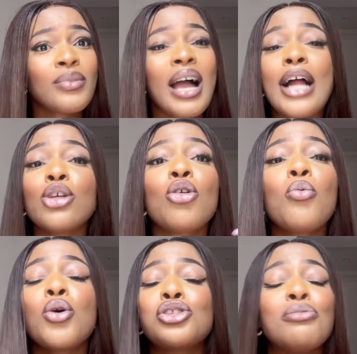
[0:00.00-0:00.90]
and you
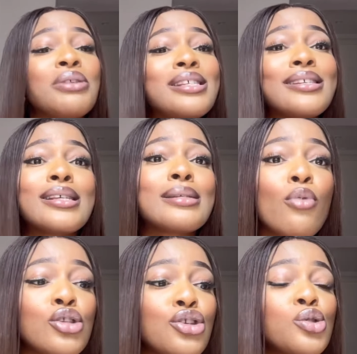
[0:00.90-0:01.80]
don't want to be 6
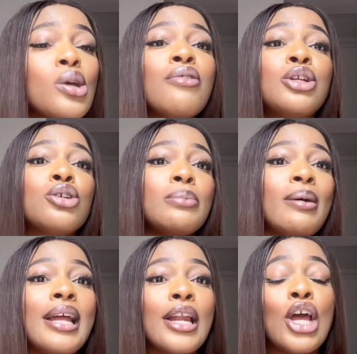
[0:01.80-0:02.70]
months into a relationship
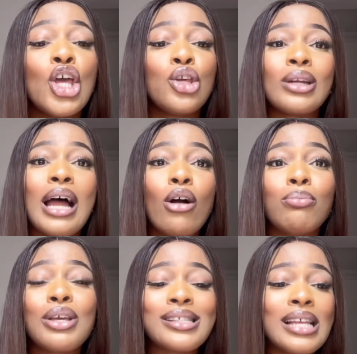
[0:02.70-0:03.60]
and then
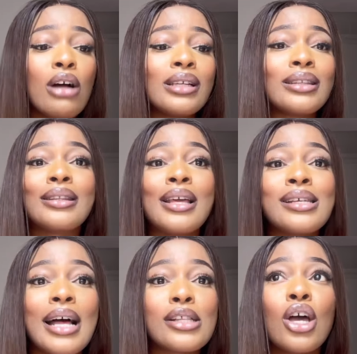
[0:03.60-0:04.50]
it's now the
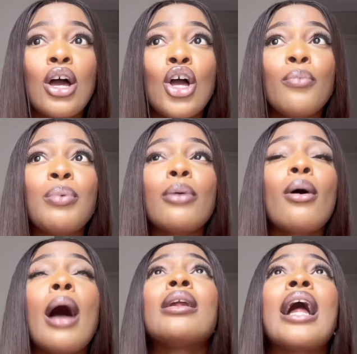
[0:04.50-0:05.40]
things that
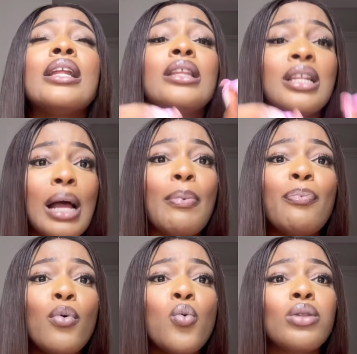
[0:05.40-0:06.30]
and things that
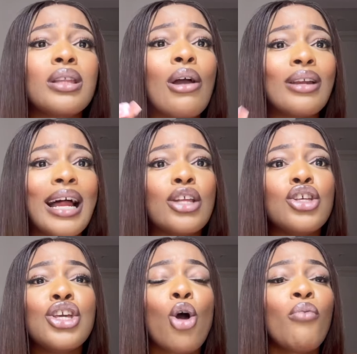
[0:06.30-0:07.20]
people will tell you that
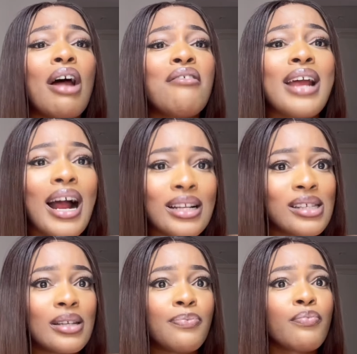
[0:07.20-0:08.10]
you're
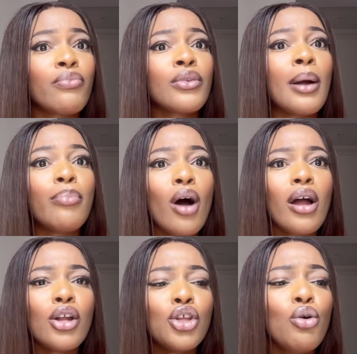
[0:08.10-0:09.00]
overreacting,
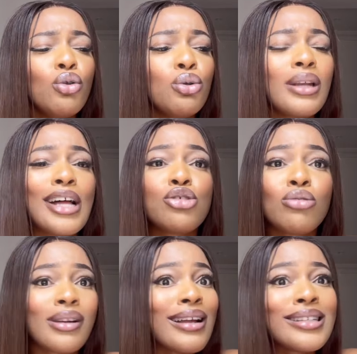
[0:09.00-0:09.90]
but you know that
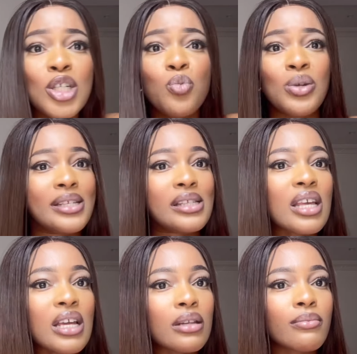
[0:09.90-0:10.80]
you can't deal with this
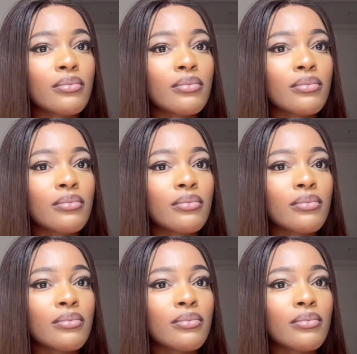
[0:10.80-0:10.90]
thing.